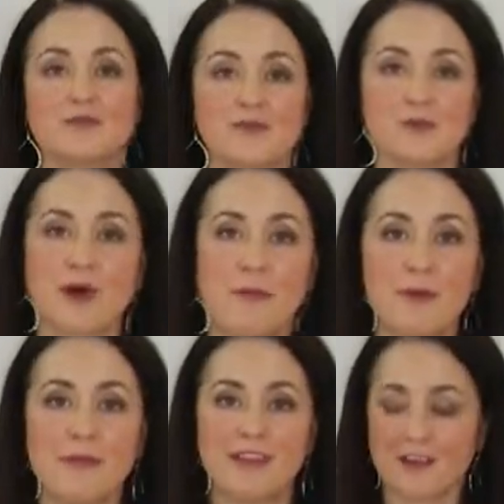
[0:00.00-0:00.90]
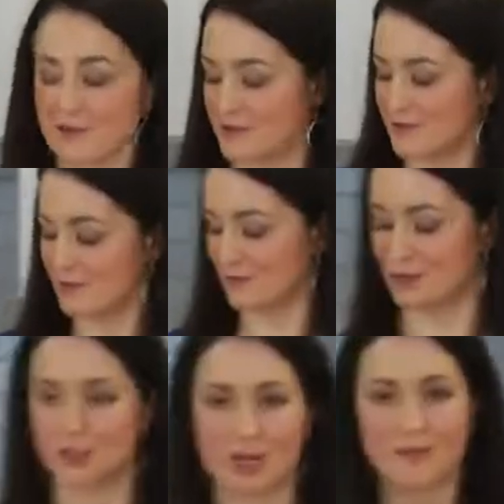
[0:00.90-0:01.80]
So I'm going to pop them in the oven.
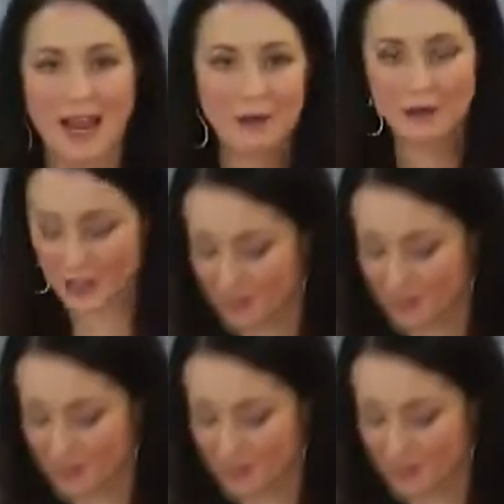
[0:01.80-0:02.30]
I'll check back with you